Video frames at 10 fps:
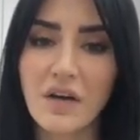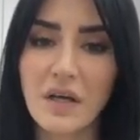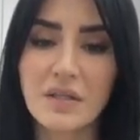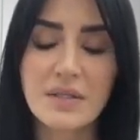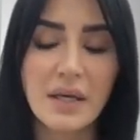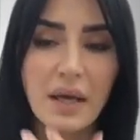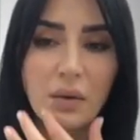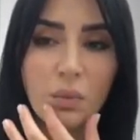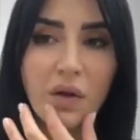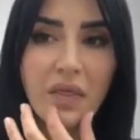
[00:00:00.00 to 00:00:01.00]
It's,
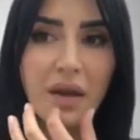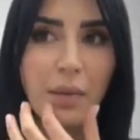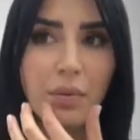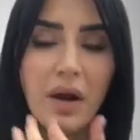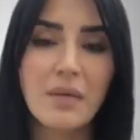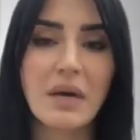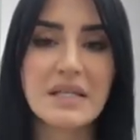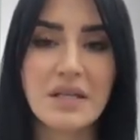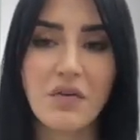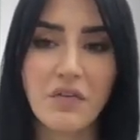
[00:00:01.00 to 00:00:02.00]
again, one that I pride
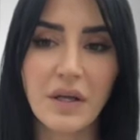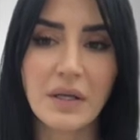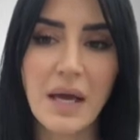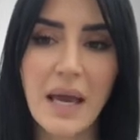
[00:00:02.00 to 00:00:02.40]
myself in,